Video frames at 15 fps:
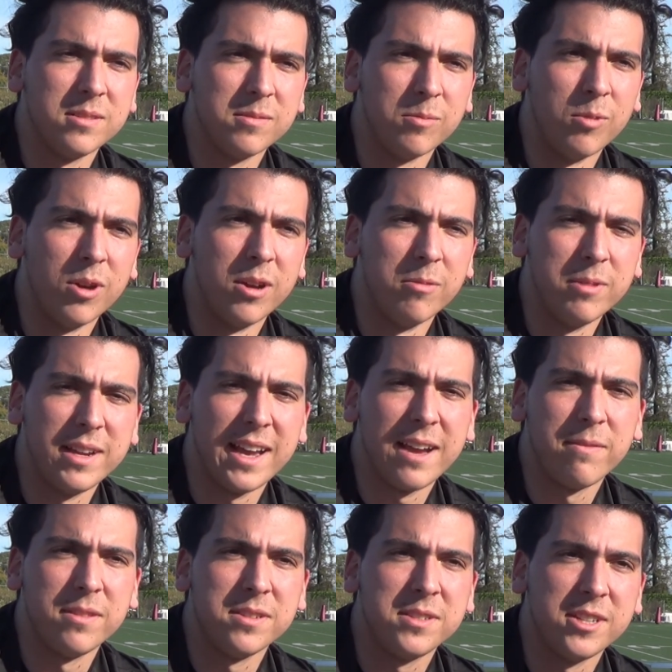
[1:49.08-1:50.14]
What we
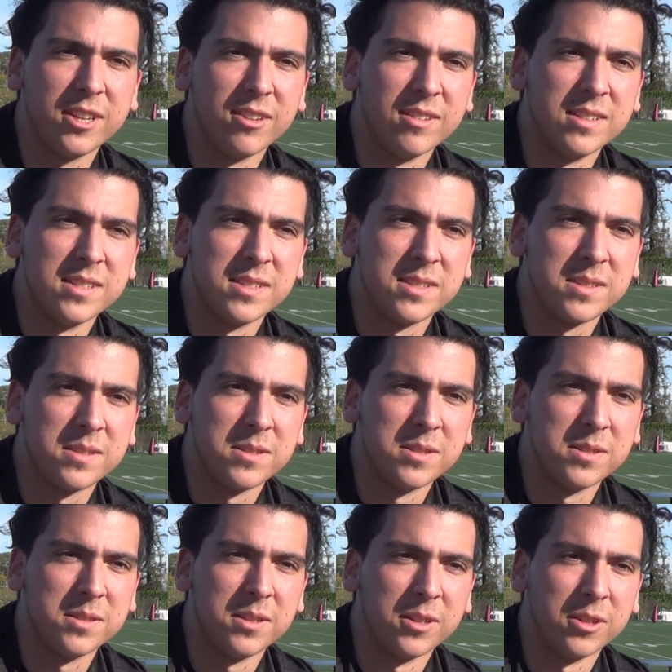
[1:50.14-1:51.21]
have this year is
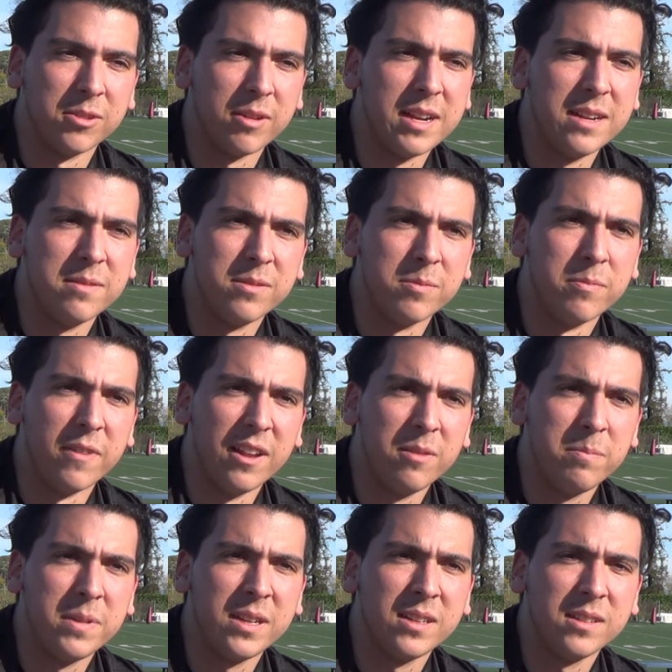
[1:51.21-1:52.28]
just a great
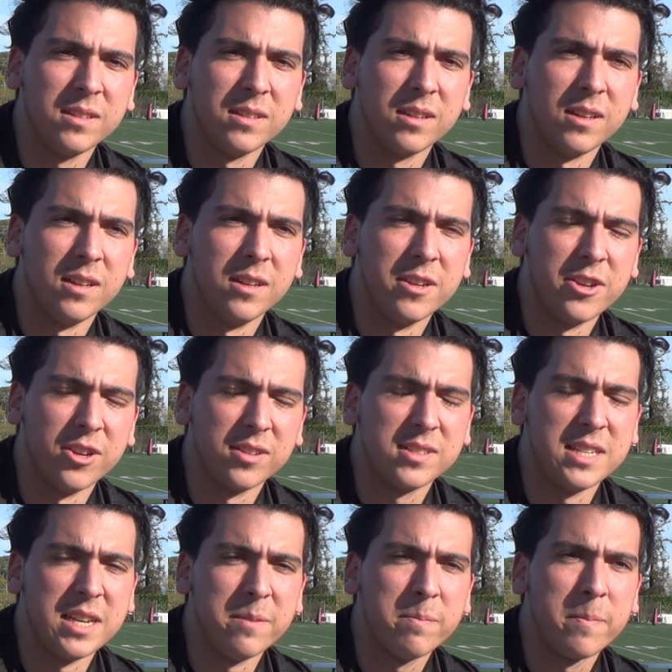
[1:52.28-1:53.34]
developing young
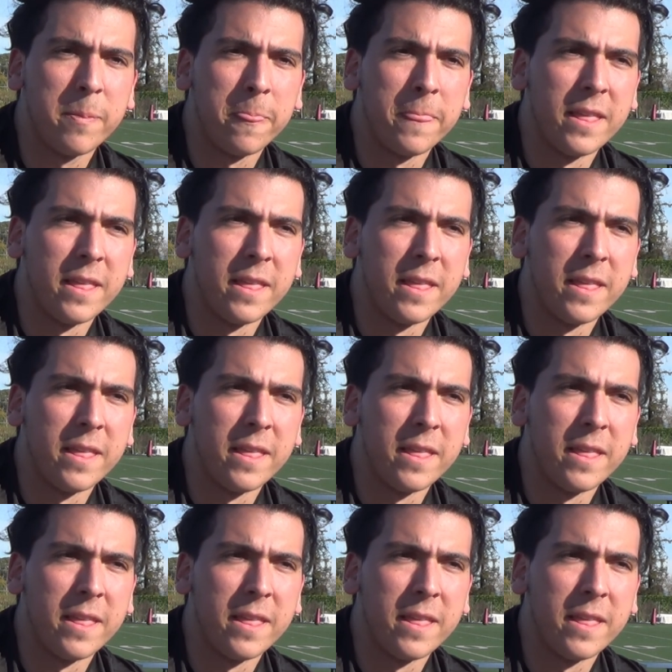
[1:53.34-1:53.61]
team